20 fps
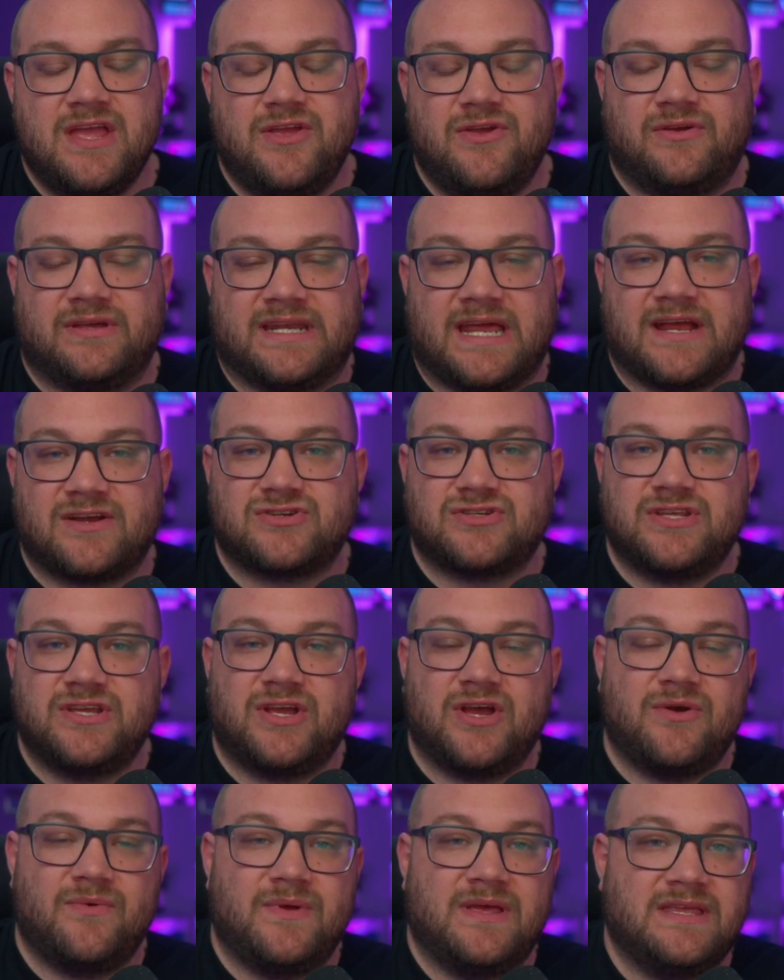you can actually
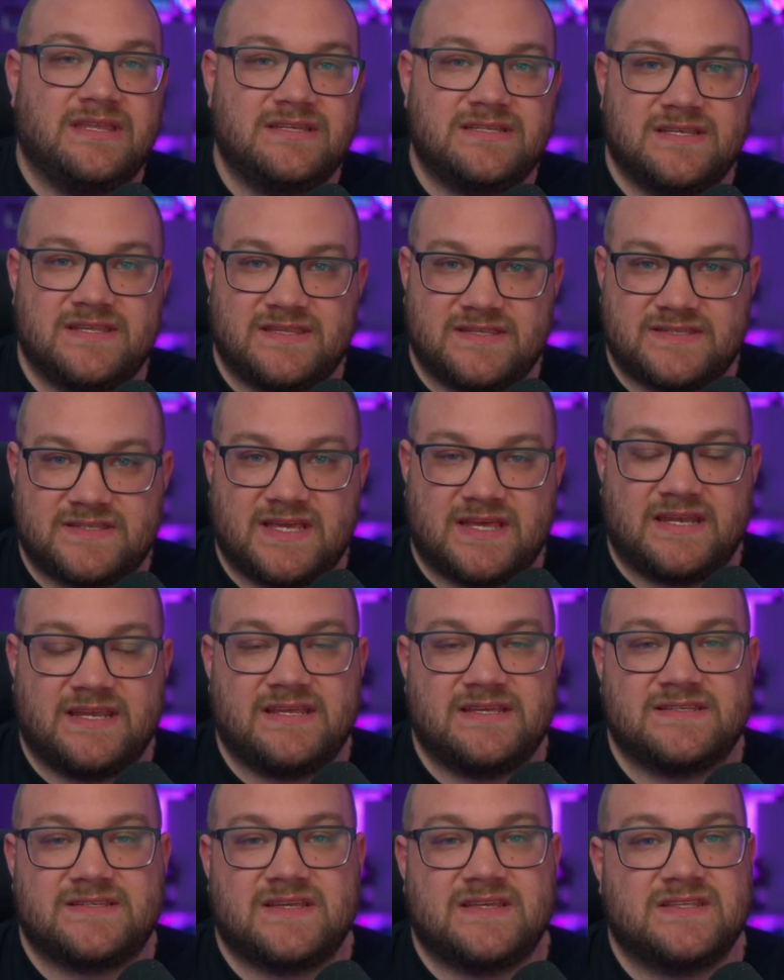go into the
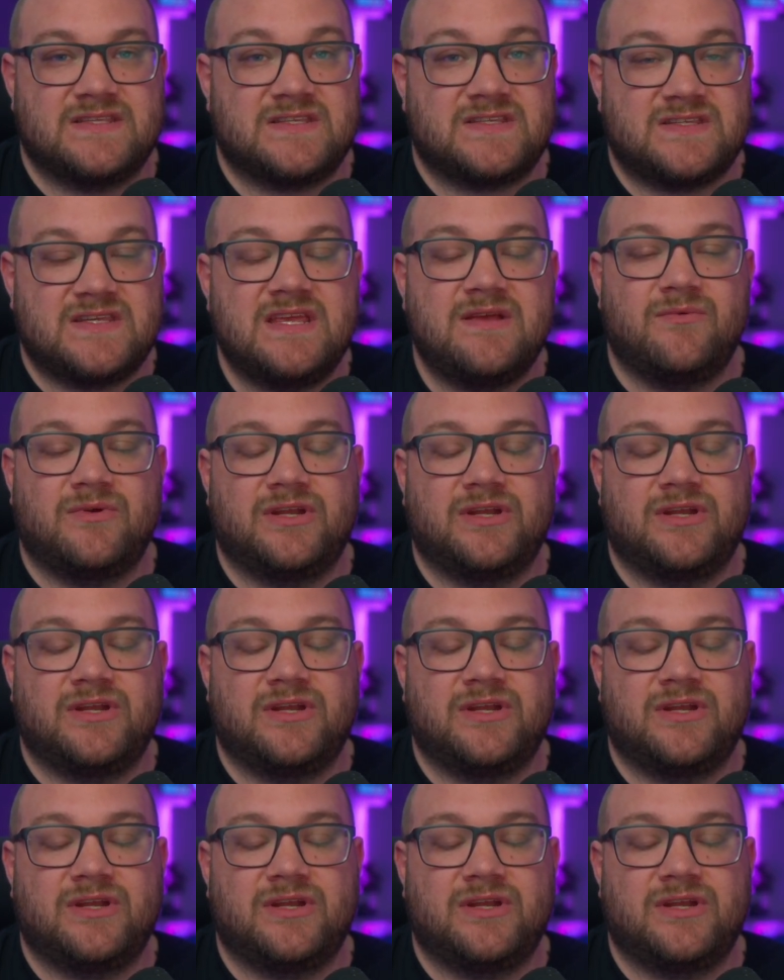settings and see